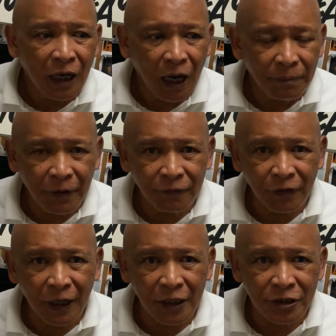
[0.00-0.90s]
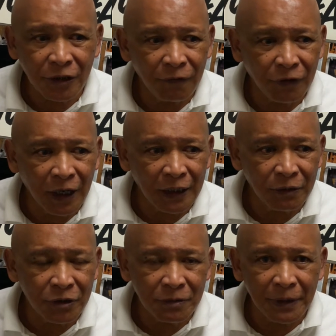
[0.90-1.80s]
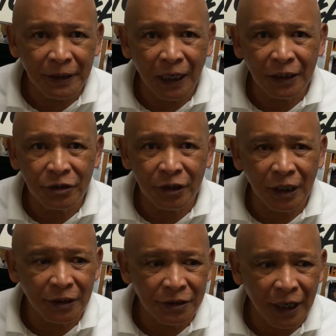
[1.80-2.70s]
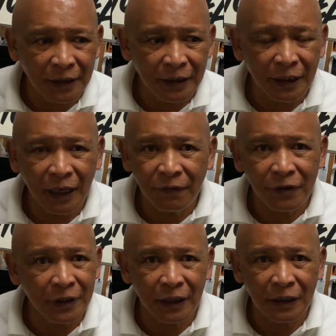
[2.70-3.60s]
I pray for God's skillful, godly wisdom and knowledge and understanding in everything,